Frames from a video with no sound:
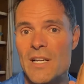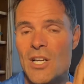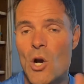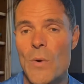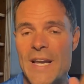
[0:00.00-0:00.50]

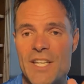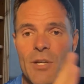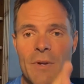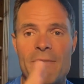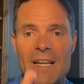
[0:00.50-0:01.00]
go
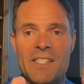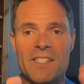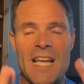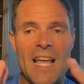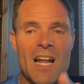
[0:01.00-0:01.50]
into
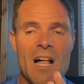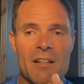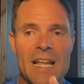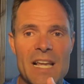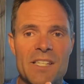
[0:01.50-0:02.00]
events and
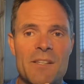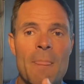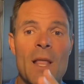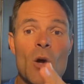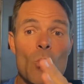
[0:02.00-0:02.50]
holidays
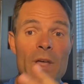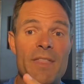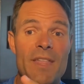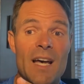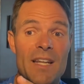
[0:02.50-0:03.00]

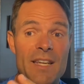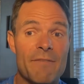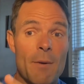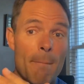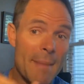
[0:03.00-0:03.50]
with a
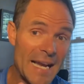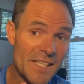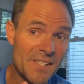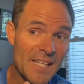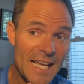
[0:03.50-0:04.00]
different
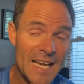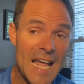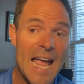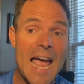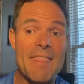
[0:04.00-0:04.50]
mindset,
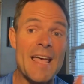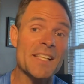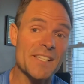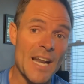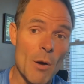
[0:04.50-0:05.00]
and
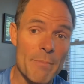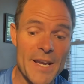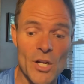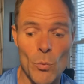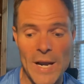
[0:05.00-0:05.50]
that's going to help
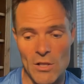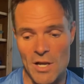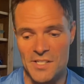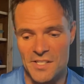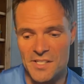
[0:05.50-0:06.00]
make your weight
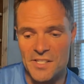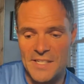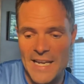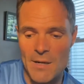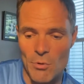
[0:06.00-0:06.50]
loss
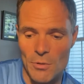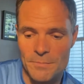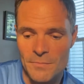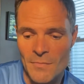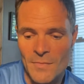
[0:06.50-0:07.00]
sustainable.
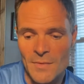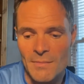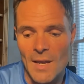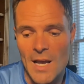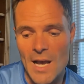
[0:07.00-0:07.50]

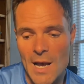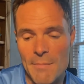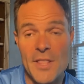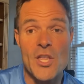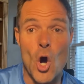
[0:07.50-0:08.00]

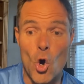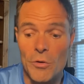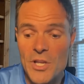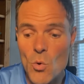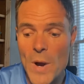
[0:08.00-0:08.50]
The
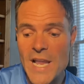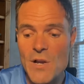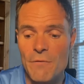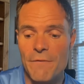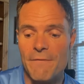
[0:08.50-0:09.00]
only way
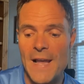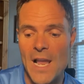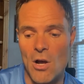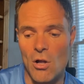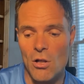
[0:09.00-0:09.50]
you
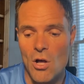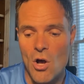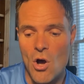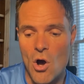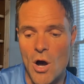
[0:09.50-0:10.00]
fail
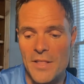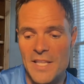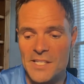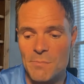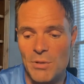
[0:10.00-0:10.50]
on
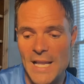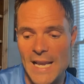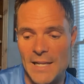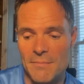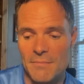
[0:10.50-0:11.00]
this
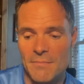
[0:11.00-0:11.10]
plan